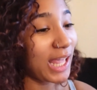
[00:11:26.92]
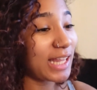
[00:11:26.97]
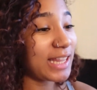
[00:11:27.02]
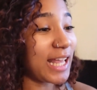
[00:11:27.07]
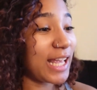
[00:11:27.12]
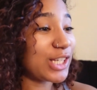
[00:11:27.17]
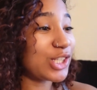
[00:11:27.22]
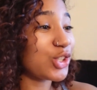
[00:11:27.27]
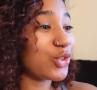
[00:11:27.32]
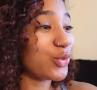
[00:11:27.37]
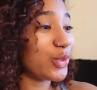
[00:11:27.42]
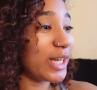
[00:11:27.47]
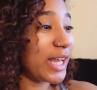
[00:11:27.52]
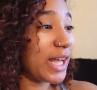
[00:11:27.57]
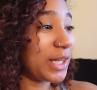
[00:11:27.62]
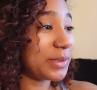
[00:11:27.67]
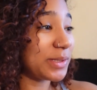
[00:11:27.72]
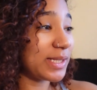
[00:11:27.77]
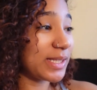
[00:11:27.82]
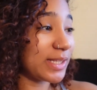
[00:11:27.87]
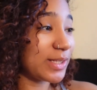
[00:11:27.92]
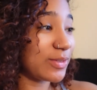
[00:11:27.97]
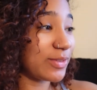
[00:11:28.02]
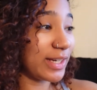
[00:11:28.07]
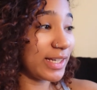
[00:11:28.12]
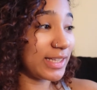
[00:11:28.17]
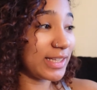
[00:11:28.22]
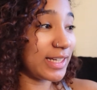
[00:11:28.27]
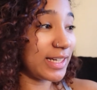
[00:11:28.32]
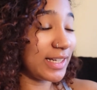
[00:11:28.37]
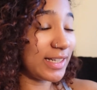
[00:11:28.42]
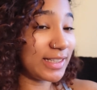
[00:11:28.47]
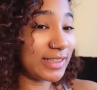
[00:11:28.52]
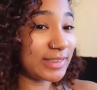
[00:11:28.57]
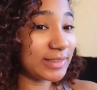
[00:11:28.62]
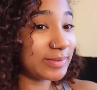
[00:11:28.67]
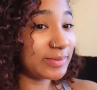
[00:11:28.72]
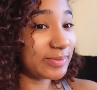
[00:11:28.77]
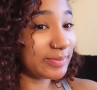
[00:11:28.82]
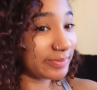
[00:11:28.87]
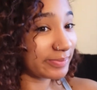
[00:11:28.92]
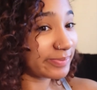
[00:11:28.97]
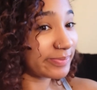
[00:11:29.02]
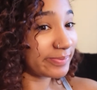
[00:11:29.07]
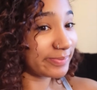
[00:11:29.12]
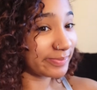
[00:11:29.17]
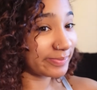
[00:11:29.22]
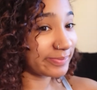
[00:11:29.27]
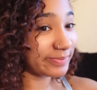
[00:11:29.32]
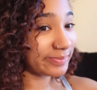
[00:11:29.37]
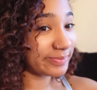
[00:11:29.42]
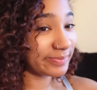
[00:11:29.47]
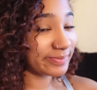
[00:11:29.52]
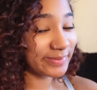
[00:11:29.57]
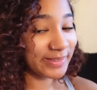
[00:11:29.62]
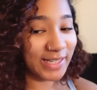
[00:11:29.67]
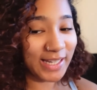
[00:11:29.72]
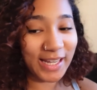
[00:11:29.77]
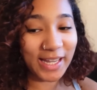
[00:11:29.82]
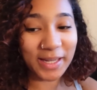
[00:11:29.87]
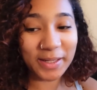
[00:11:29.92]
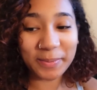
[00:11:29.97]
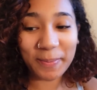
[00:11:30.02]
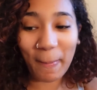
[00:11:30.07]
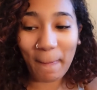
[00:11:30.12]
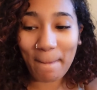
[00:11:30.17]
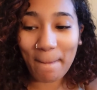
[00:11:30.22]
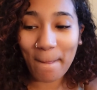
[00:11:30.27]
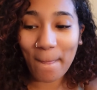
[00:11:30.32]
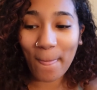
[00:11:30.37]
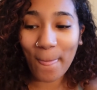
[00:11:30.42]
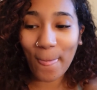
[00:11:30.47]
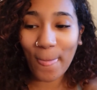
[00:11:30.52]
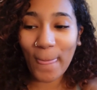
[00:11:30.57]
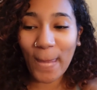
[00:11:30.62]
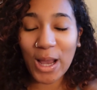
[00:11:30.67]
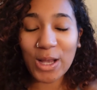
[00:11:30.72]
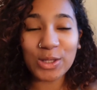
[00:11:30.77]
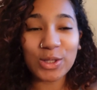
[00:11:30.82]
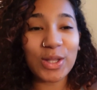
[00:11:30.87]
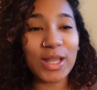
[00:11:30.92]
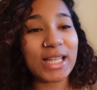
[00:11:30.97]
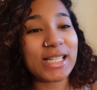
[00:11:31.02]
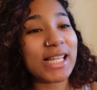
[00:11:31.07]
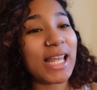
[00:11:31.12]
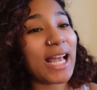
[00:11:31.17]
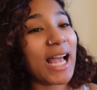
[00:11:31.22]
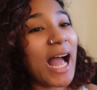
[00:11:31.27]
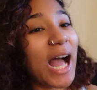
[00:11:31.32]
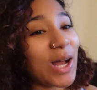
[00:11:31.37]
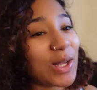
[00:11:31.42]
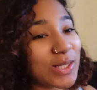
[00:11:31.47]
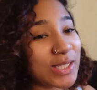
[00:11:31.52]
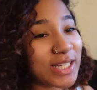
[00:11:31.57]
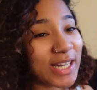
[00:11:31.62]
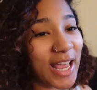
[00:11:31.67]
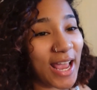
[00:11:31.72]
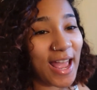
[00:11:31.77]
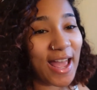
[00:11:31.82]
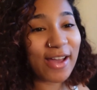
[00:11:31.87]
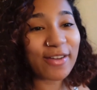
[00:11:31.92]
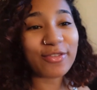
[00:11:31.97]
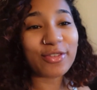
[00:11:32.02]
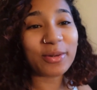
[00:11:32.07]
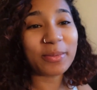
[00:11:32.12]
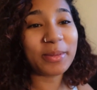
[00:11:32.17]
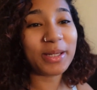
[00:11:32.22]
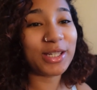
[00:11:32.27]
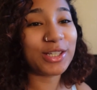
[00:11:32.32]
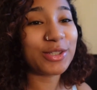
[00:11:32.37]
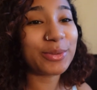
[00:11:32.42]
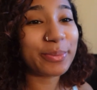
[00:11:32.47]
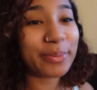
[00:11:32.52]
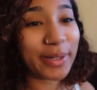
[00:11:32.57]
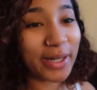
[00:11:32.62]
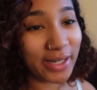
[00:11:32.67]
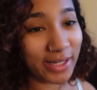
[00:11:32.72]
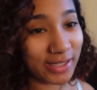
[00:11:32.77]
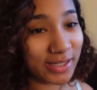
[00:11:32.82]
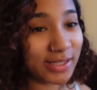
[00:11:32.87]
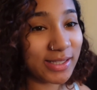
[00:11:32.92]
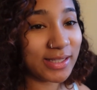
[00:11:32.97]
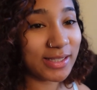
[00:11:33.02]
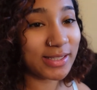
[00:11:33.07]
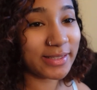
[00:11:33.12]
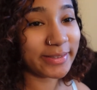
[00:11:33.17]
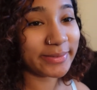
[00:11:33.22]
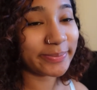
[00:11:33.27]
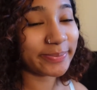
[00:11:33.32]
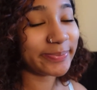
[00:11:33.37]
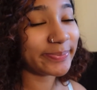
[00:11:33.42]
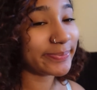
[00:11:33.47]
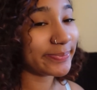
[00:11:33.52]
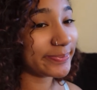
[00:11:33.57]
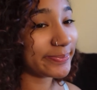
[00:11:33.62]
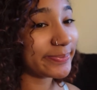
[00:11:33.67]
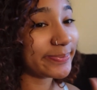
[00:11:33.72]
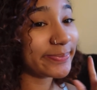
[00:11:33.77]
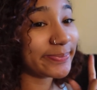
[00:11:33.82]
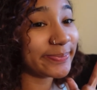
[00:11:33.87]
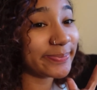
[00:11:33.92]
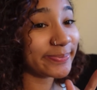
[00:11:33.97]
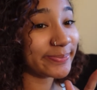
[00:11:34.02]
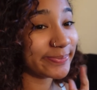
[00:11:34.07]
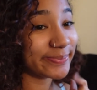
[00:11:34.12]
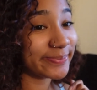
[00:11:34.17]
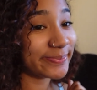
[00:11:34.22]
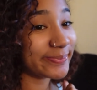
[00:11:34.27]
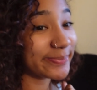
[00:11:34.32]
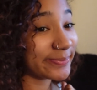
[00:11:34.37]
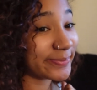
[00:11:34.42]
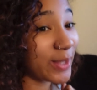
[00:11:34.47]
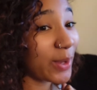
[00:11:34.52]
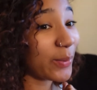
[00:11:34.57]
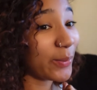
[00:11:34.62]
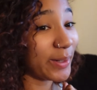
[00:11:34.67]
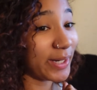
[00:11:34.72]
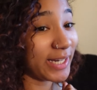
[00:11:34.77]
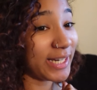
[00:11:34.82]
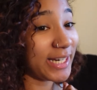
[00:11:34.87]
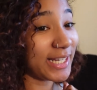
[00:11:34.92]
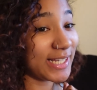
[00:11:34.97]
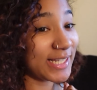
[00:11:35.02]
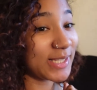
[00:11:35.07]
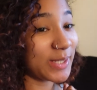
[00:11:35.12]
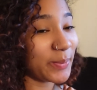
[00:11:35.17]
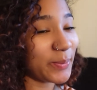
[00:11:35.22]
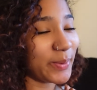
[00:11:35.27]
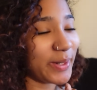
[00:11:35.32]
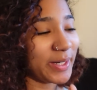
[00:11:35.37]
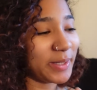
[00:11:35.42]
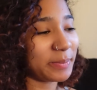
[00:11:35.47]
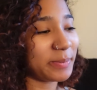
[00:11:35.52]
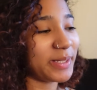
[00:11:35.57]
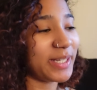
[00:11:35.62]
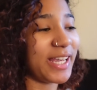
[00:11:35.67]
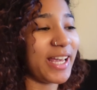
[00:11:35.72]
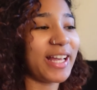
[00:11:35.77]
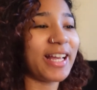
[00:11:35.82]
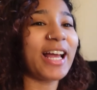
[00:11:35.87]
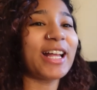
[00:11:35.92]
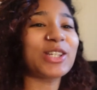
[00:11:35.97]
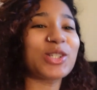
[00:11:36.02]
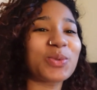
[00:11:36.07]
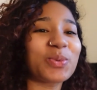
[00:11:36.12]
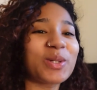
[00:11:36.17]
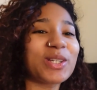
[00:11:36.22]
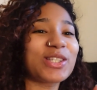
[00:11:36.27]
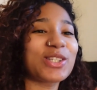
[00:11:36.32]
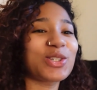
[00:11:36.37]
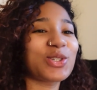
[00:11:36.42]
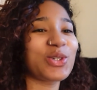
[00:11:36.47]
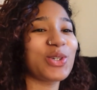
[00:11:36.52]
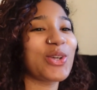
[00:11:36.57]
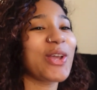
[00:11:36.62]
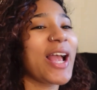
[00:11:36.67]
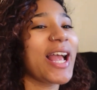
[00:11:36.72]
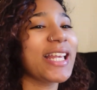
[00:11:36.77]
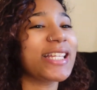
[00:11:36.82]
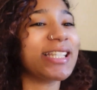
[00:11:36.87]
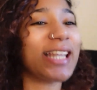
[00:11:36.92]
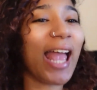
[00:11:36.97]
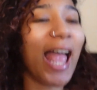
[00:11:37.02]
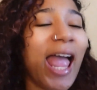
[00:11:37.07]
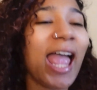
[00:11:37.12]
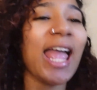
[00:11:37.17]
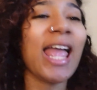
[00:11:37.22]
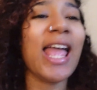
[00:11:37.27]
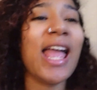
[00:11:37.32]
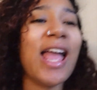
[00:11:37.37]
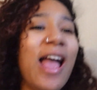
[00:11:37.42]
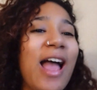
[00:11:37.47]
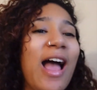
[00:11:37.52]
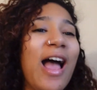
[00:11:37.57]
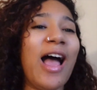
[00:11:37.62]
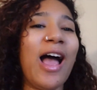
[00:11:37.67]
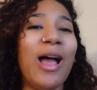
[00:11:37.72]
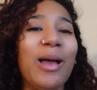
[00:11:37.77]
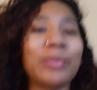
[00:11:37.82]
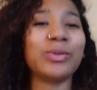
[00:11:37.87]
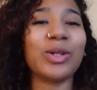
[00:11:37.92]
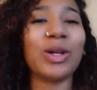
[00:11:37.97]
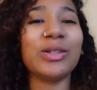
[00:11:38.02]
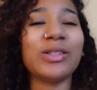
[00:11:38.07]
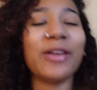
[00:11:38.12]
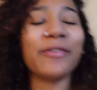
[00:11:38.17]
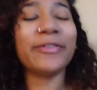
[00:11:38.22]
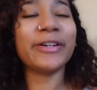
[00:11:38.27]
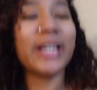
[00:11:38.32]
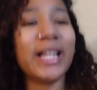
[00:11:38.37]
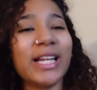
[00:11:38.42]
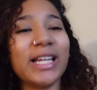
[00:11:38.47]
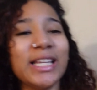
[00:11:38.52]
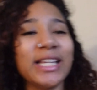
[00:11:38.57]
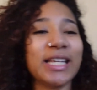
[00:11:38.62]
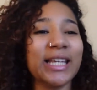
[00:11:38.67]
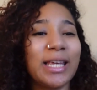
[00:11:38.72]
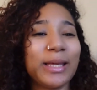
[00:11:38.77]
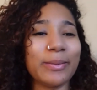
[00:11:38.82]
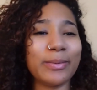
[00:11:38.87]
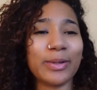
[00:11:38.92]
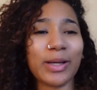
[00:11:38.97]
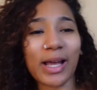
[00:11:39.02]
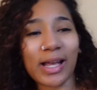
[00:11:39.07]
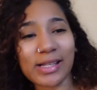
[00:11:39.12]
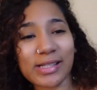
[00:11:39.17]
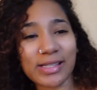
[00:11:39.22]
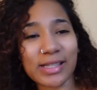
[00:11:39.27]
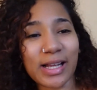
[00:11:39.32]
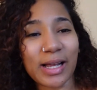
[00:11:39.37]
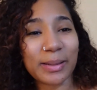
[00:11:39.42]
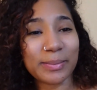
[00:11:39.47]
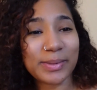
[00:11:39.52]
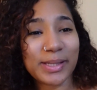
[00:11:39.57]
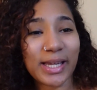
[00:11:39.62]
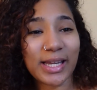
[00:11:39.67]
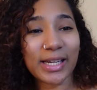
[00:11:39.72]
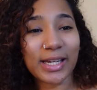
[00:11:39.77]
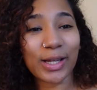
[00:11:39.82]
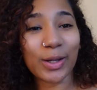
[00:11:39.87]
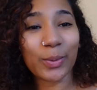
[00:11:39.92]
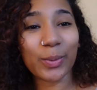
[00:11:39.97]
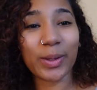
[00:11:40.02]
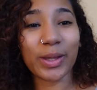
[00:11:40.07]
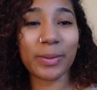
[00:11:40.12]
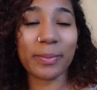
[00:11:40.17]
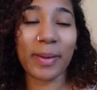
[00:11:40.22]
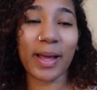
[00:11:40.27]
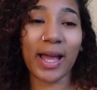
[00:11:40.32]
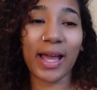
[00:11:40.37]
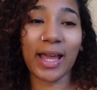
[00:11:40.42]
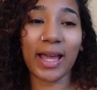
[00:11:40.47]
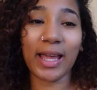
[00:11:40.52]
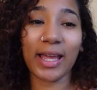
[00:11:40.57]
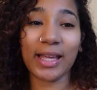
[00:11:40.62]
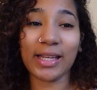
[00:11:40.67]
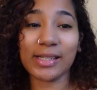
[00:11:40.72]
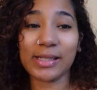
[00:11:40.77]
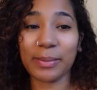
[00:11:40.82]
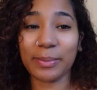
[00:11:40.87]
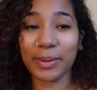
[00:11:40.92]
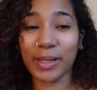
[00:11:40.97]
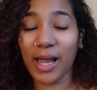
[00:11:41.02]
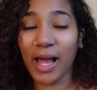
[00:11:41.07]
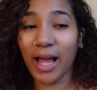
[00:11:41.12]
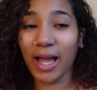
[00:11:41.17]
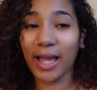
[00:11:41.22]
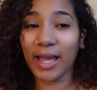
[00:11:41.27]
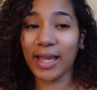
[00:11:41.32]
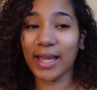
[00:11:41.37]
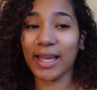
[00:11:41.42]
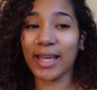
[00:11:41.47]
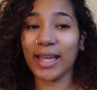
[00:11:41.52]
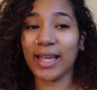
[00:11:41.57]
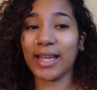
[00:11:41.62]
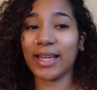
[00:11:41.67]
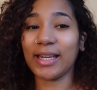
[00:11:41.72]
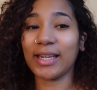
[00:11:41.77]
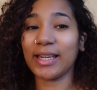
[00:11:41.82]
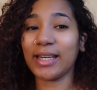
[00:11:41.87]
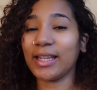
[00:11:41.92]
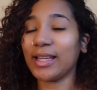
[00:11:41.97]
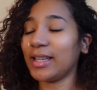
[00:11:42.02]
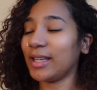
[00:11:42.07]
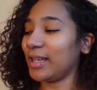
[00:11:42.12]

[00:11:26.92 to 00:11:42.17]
That's three ounces right there. Okay. So that's like an ounce and a half from each breast. We're getting somewhere. But yeah, I just wanted to show you guys that. Um, so I'll definitely keep you guys updated with my supply and